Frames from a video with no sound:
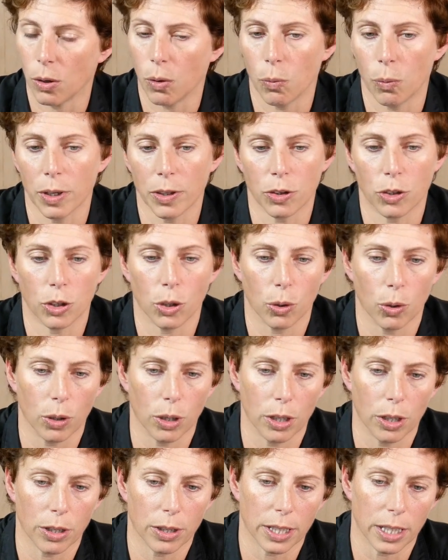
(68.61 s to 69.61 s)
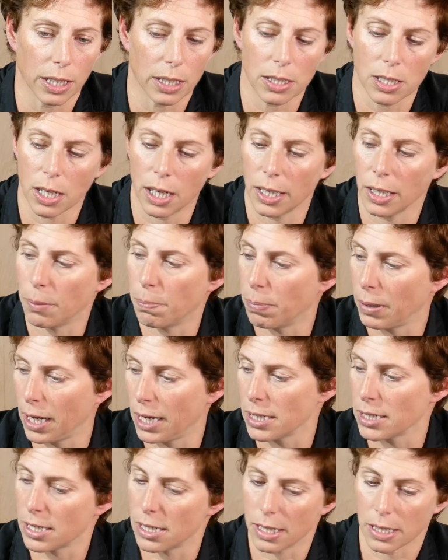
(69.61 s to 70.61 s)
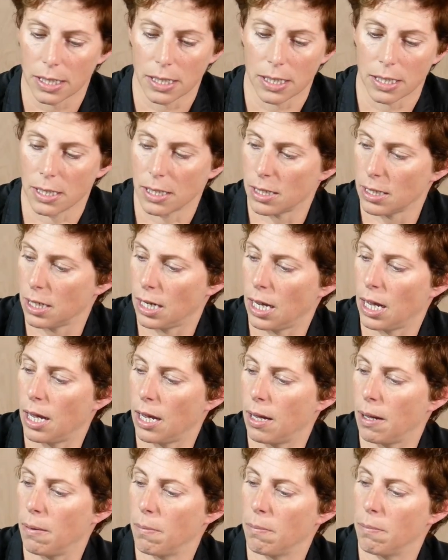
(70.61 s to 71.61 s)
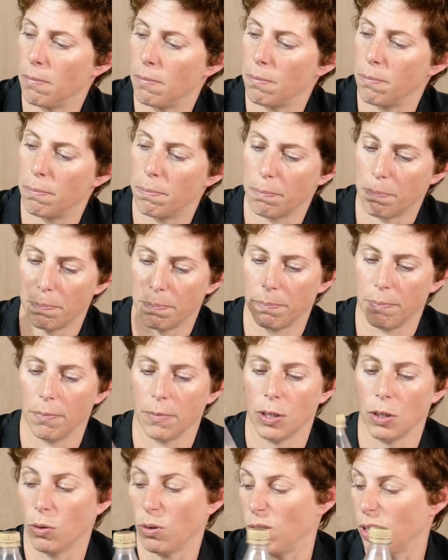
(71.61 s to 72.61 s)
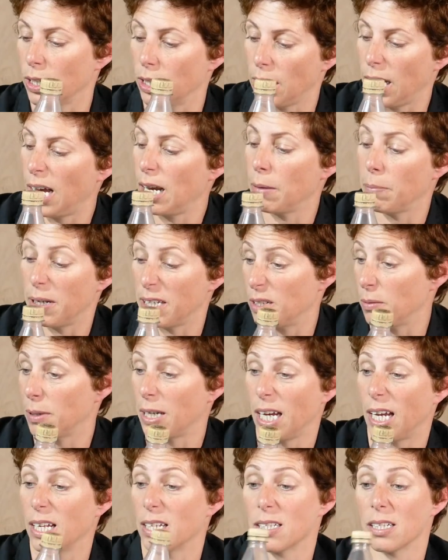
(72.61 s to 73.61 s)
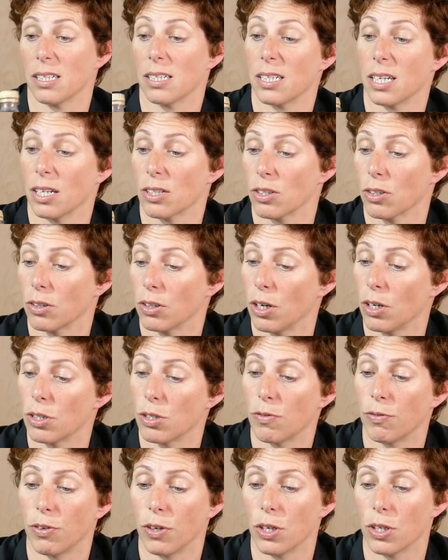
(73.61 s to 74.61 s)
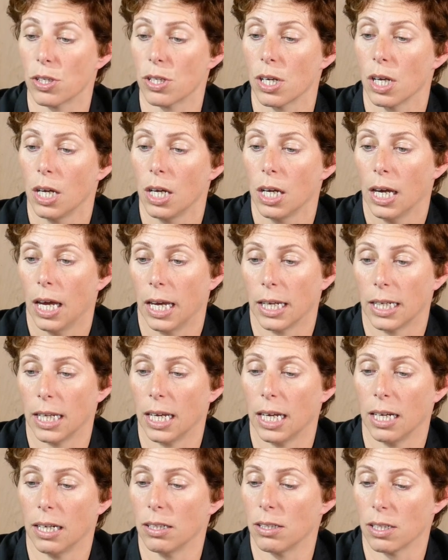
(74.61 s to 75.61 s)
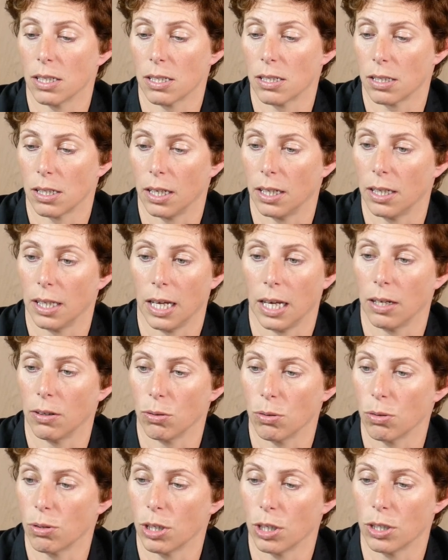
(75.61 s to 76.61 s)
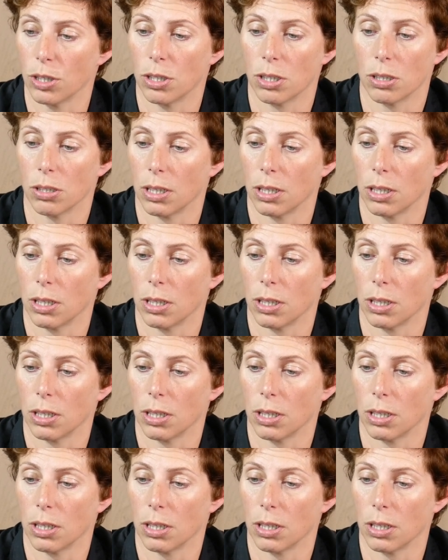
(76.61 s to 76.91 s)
With your things like your plastics, your aluminium cans, let's touch on those first. Again, just like they're all good.